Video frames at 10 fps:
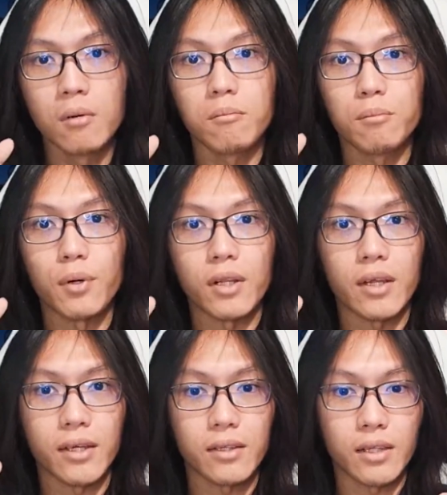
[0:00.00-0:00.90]
but
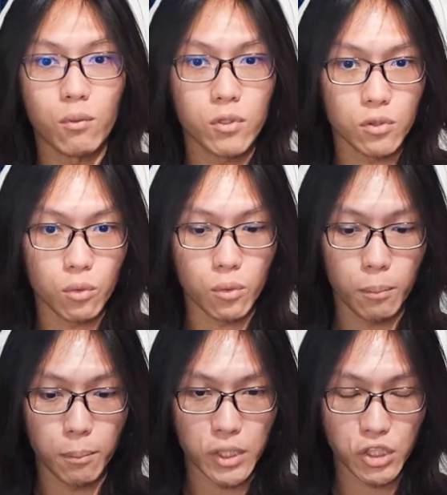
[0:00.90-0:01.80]
like there was no
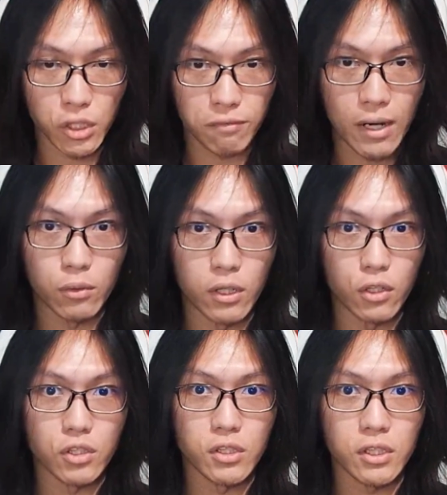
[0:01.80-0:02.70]
mention of how the
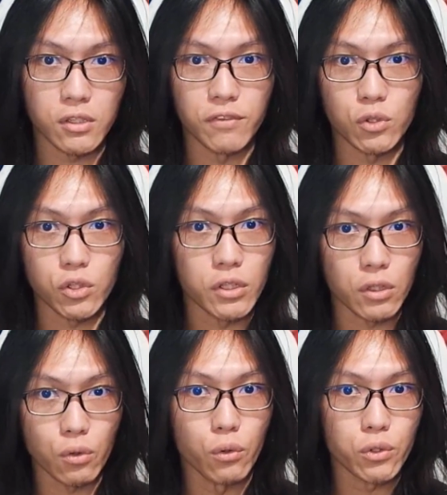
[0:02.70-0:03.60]
logistics of this was gonna
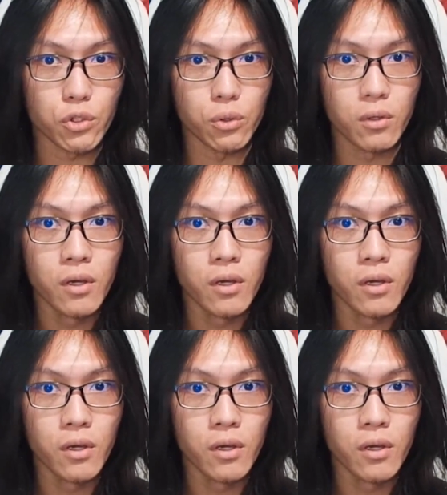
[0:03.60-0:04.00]
go. So